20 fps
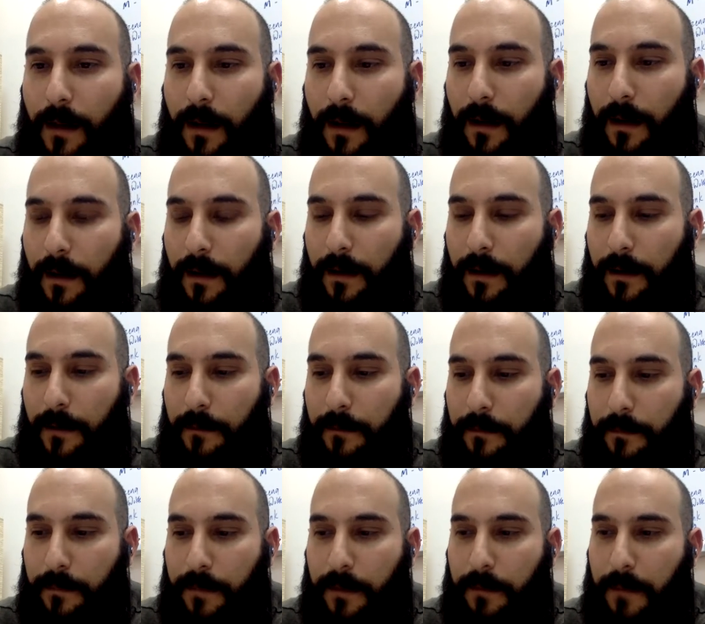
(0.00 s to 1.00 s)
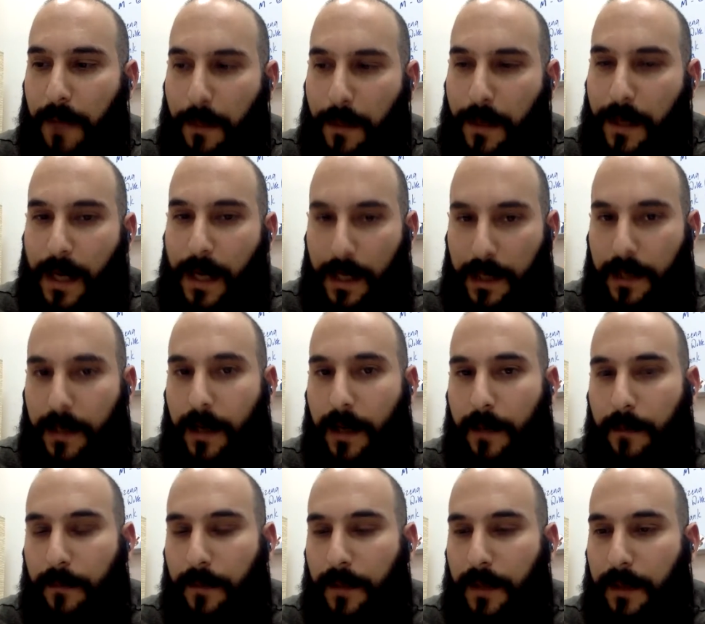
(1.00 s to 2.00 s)
But maybe next
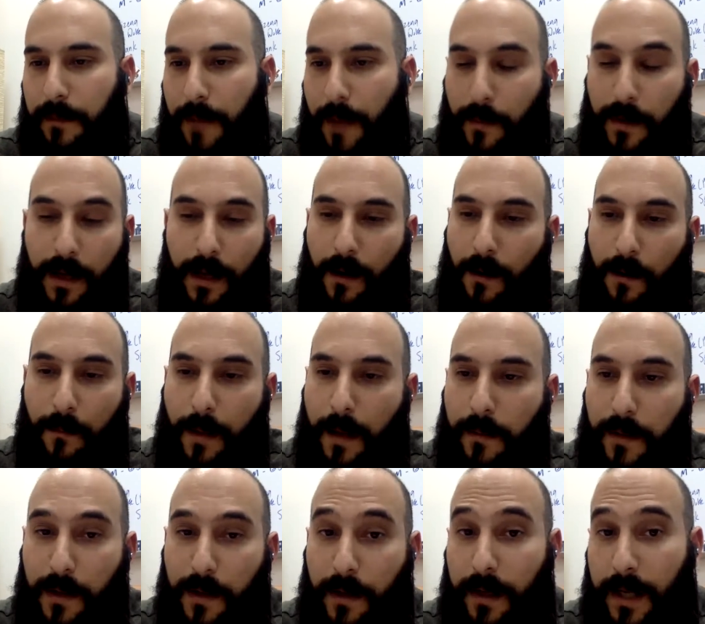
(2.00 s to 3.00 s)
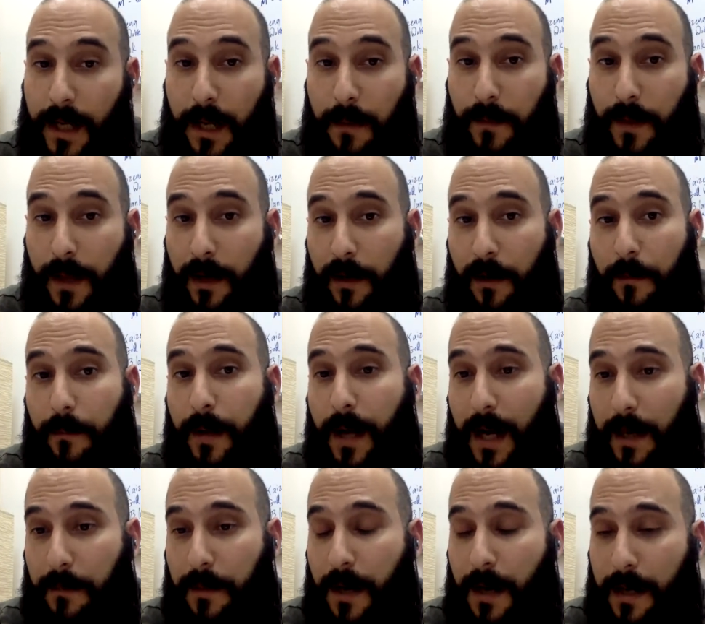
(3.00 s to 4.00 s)
time. But maybe you can keep that in your
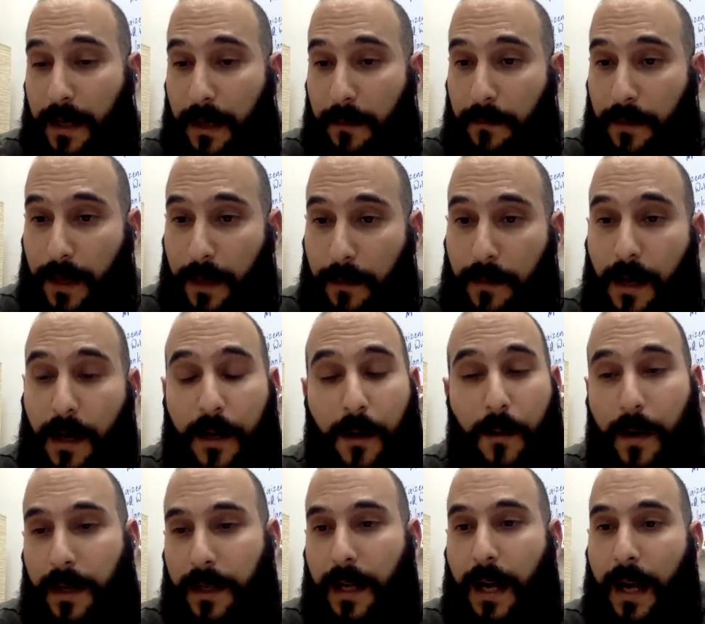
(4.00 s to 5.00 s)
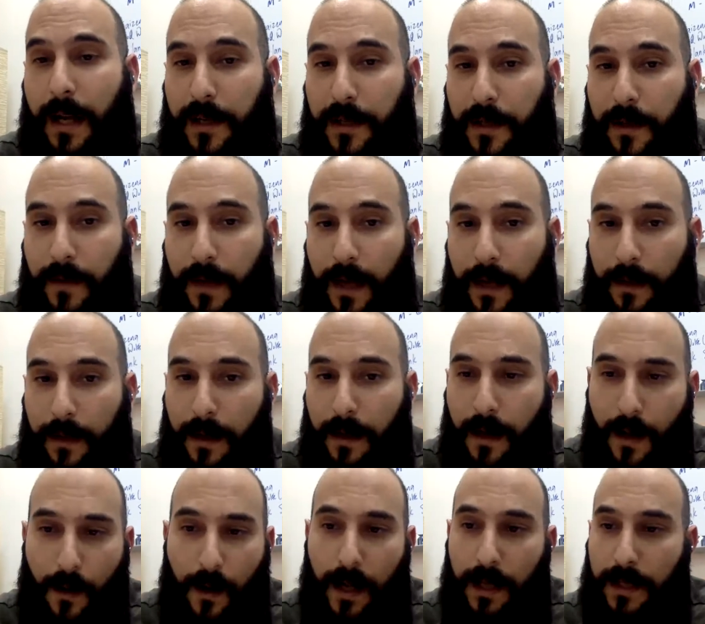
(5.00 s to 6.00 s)
back pocket. But I'm not going to
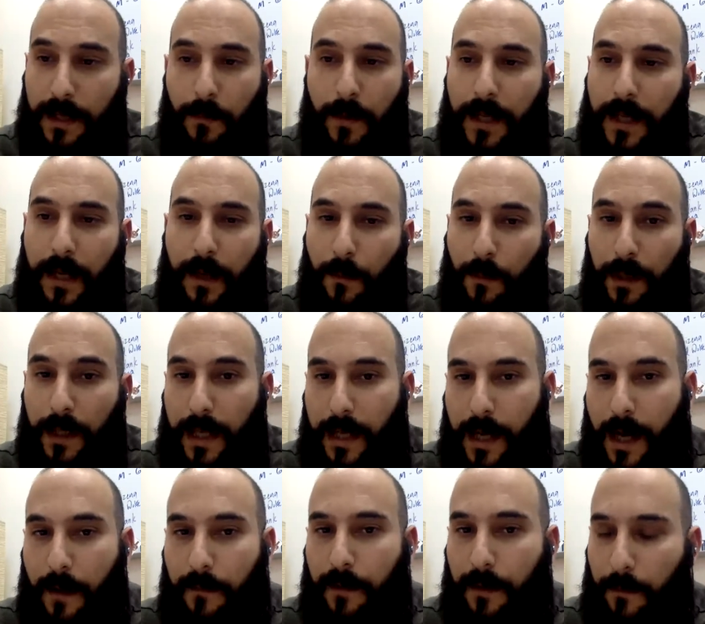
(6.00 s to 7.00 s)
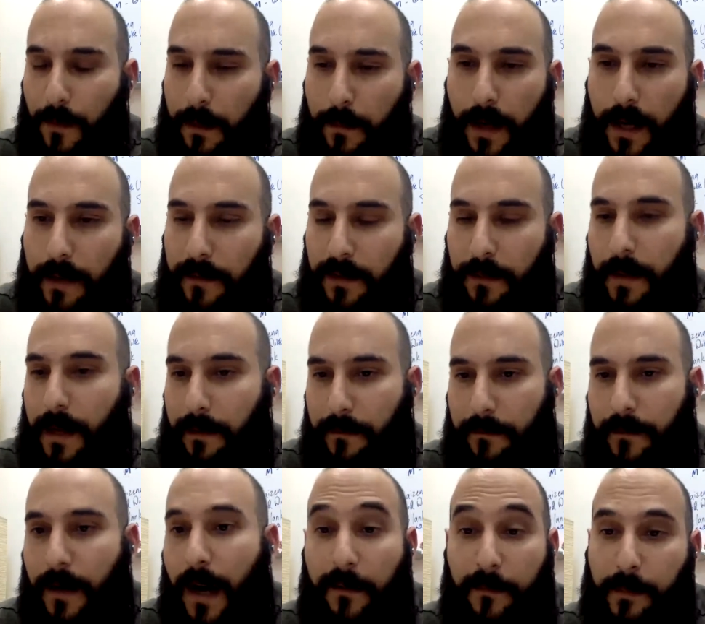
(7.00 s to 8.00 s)
ask you that. It's we
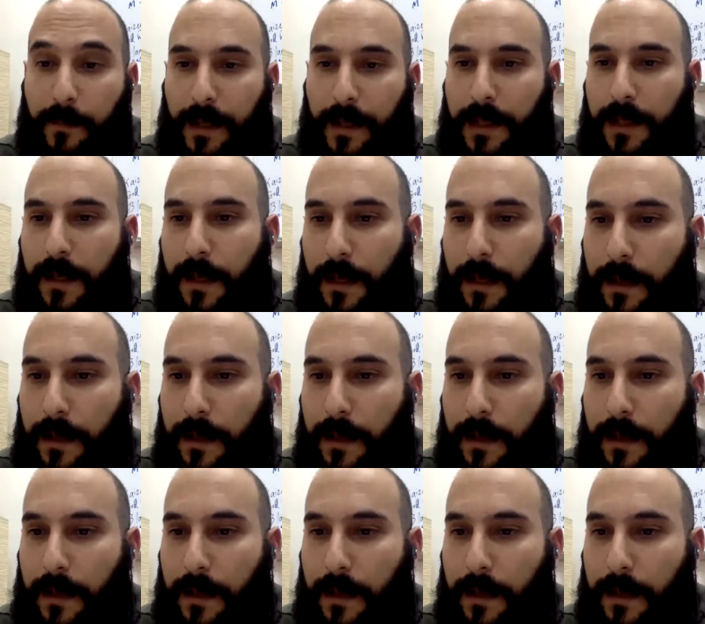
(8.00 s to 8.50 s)
didn't really cover it.